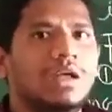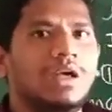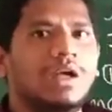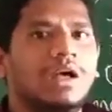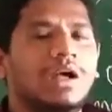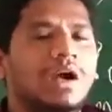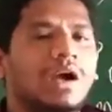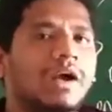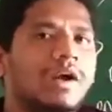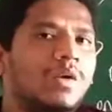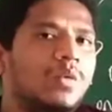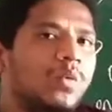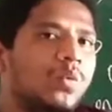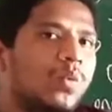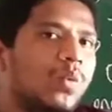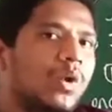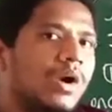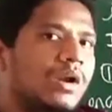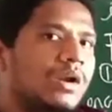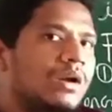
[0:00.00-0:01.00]
And
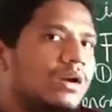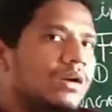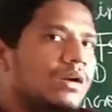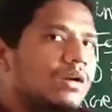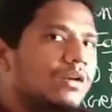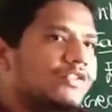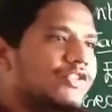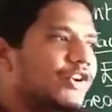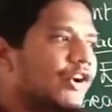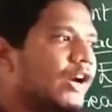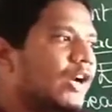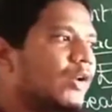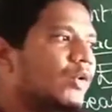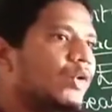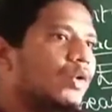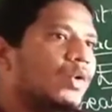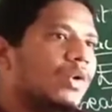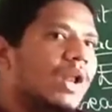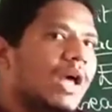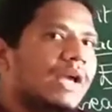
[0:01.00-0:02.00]
one shirt to do
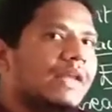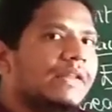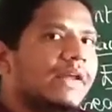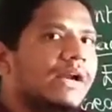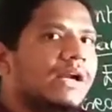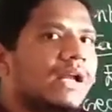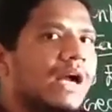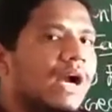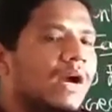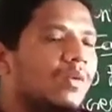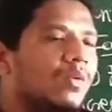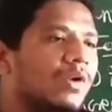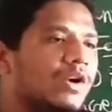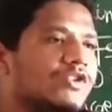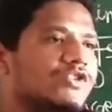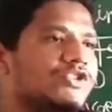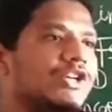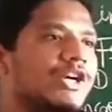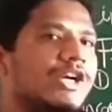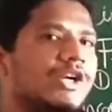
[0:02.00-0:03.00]
like that and one
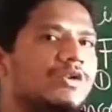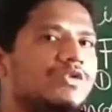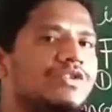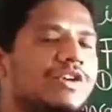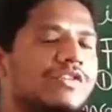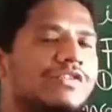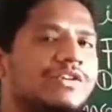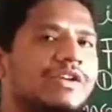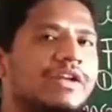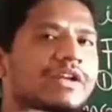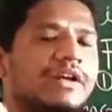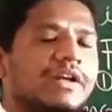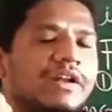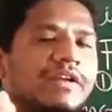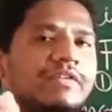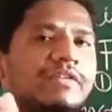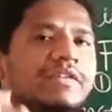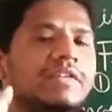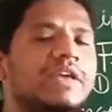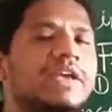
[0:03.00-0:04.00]
shirt to just increase
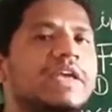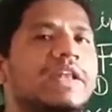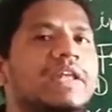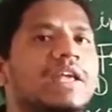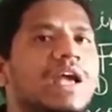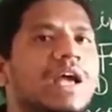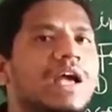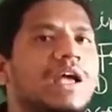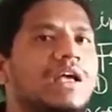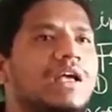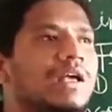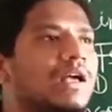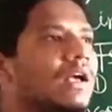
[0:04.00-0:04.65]
the area.